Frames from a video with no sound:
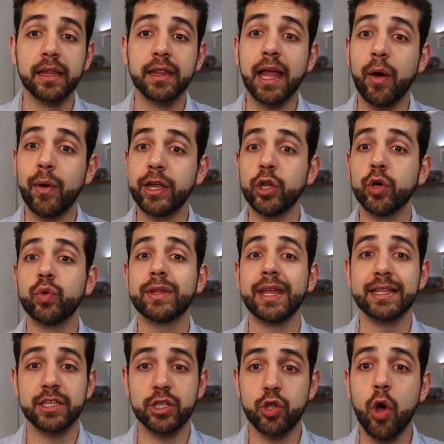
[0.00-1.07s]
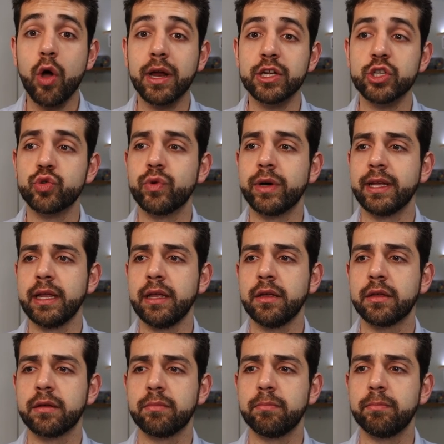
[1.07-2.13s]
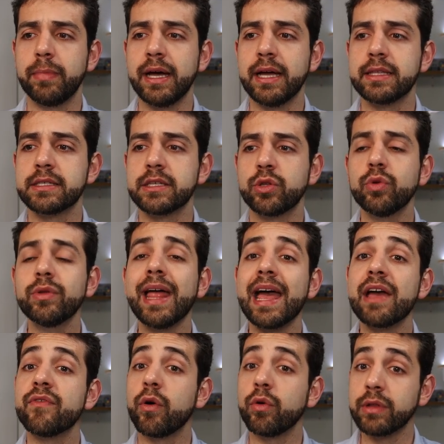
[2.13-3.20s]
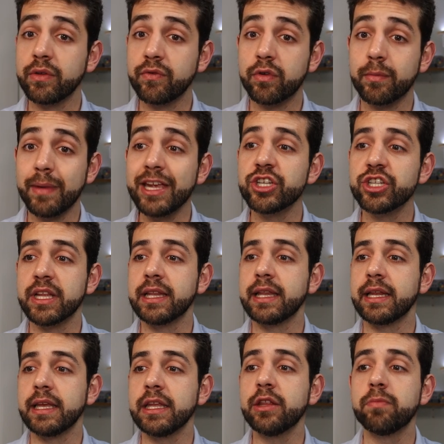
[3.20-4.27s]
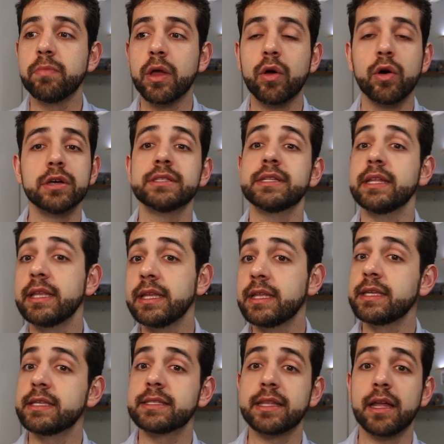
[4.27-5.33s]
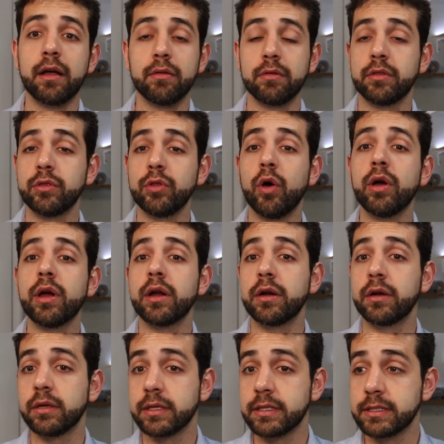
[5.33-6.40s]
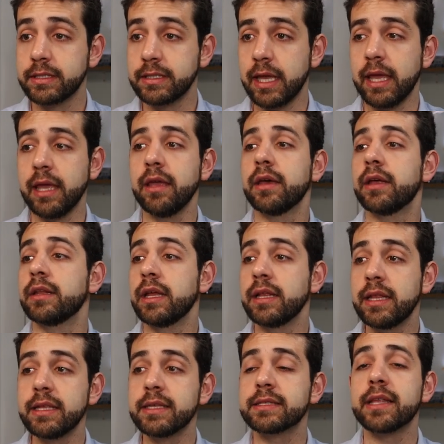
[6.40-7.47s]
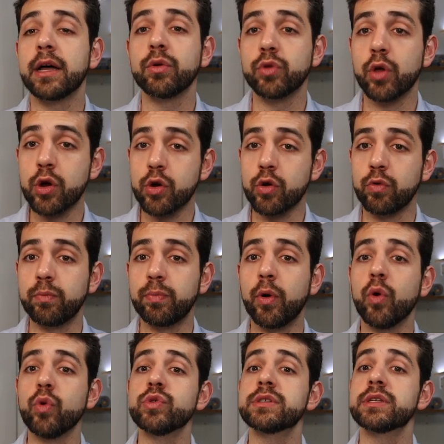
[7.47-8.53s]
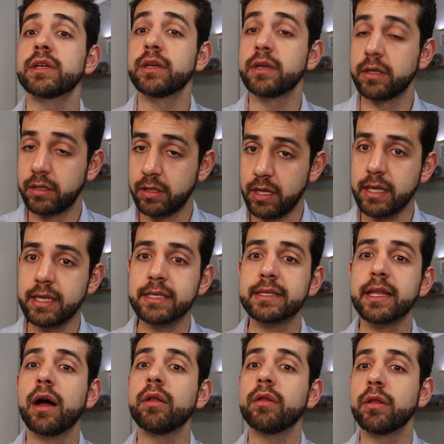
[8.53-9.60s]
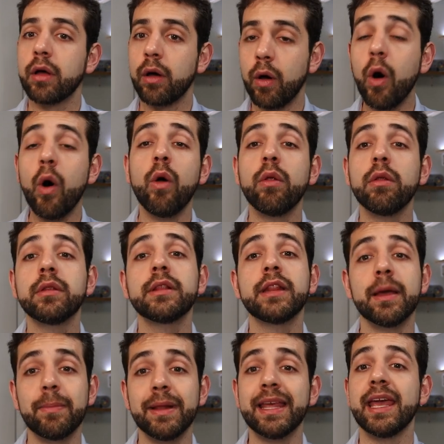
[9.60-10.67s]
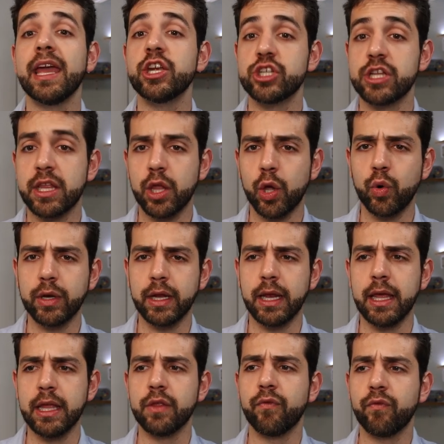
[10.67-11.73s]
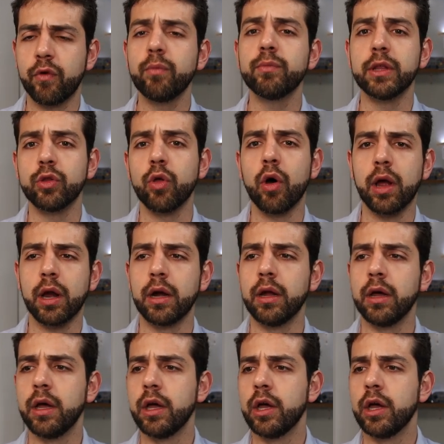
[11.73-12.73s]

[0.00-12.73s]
Now I know that Docker is running, but don't have all the information that I need because they didn't install Docker CE, they didn't install Docker Compose, they didn't install all the applications that I'm gonna need from the Docker.